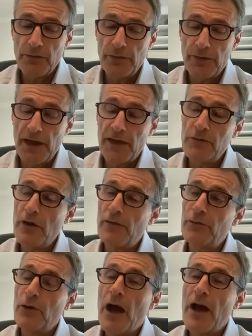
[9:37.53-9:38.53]
Then you
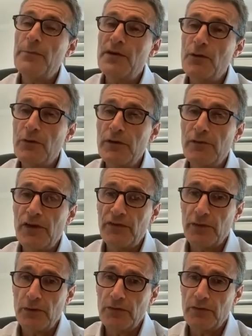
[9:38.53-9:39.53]
have the IPO
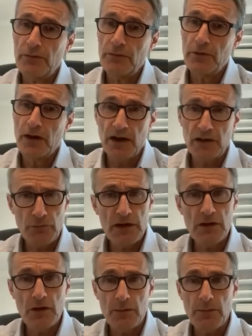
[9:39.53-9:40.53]
investors, guys who
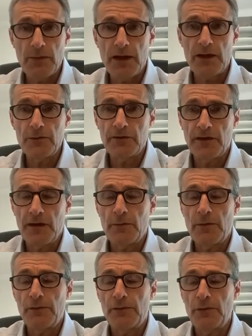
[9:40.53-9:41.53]
will come at the
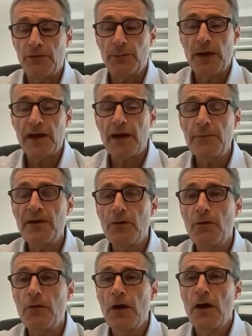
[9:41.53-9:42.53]
time of the SPAC
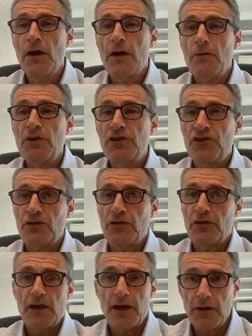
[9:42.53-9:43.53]
IPO, which,
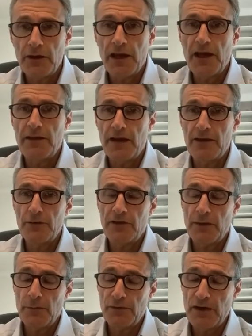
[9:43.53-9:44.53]
again, at the
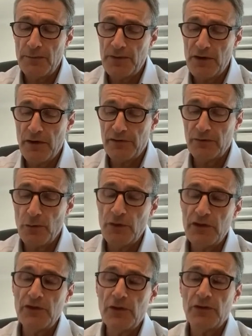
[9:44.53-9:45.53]
time of the IPO has
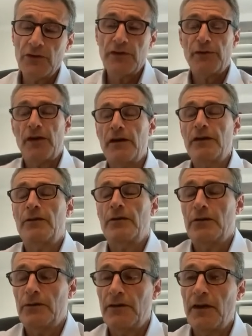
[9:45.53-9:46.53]
no identified
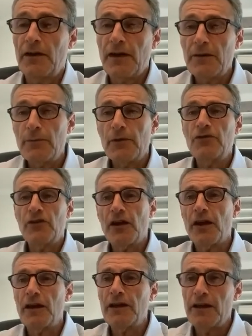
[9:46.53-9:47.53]
target, but
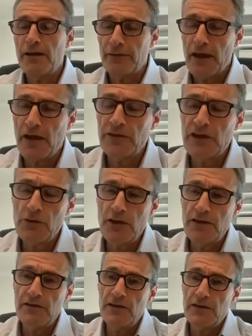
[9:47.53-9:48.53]
generally has
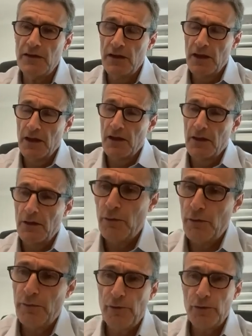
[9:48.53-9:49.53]
articulated
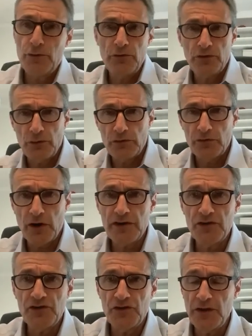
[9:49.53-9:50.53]
a focus or
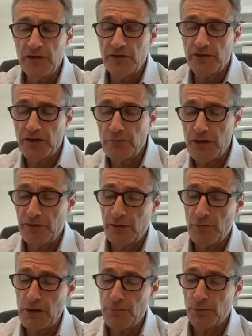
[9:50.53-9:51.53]
strategy they
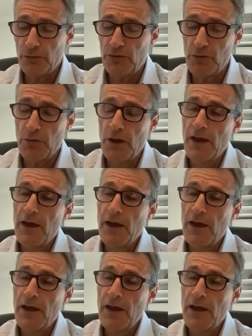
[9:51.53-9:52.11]
will pursue.